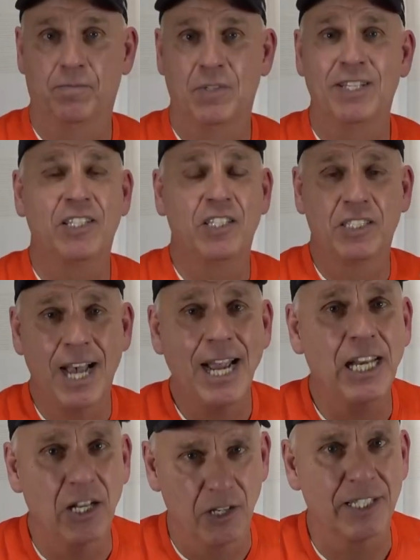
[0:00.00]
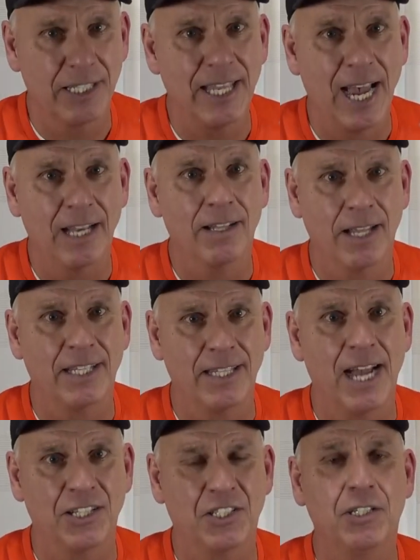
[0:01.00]
And society looks at that like
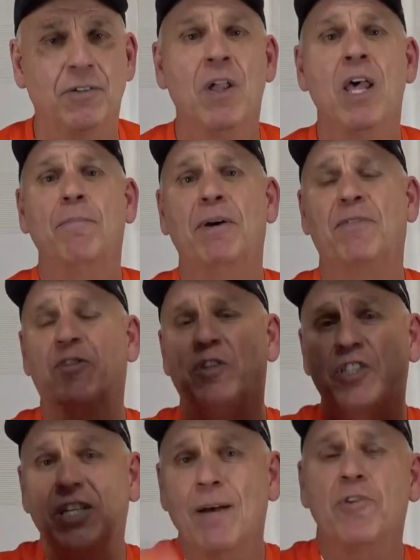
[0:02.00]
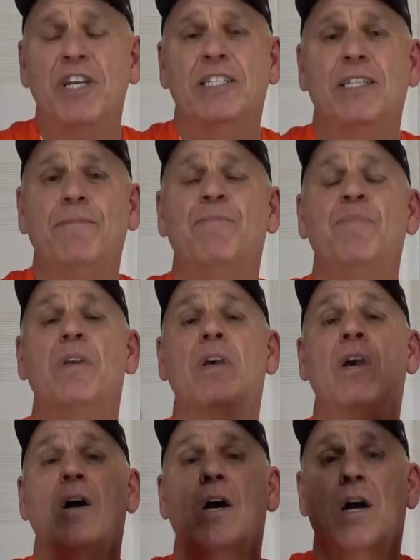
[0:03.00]
that too. But for some reason,
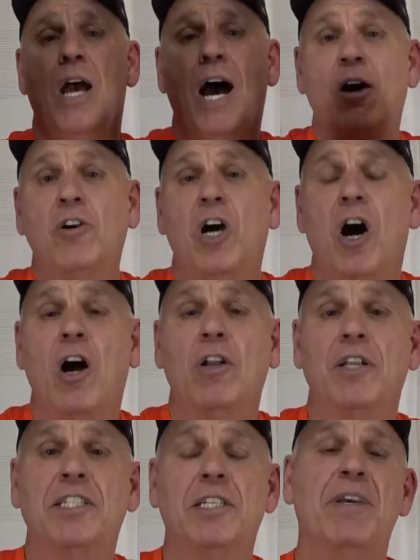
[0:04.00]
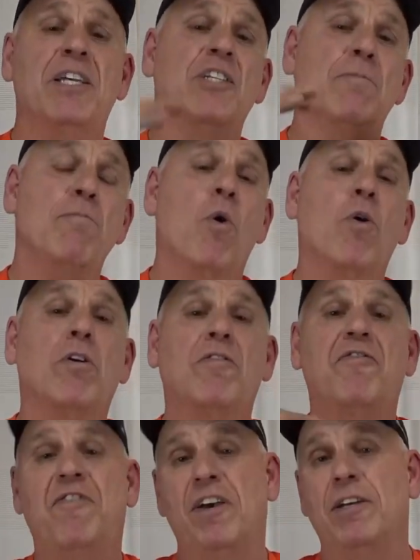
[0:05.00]
alcoholism is a moral
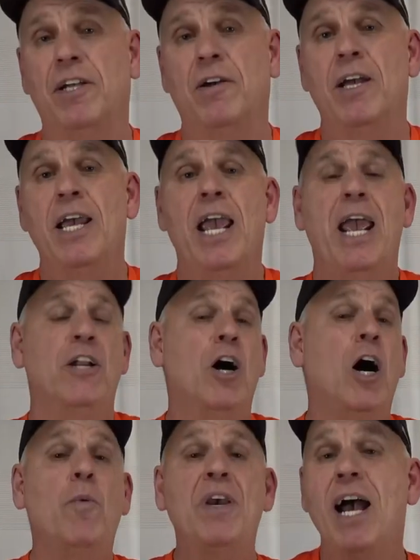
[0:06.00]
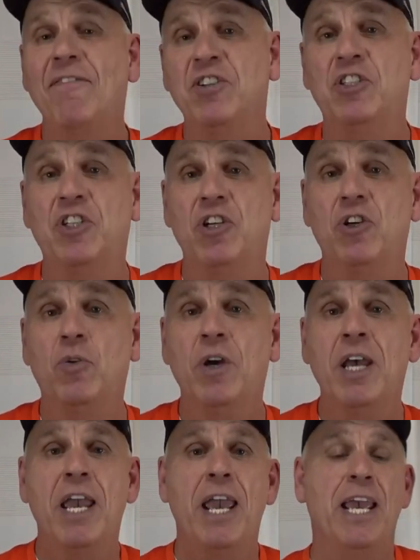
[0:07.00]
failure. And all we have to do
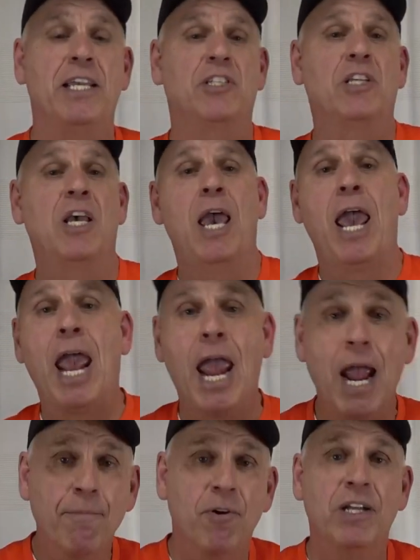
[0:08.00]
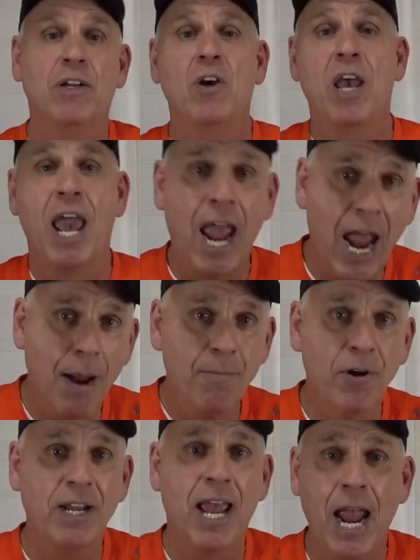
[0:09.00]
is hammer it,
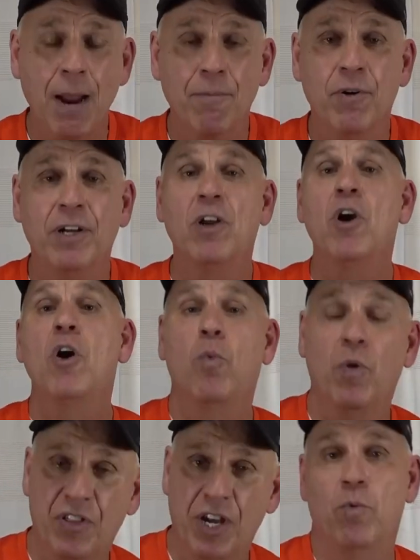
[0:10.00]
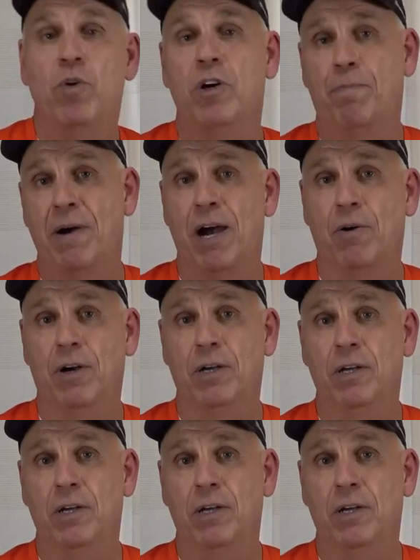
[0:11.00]
hammer it, hammer it with our willpower.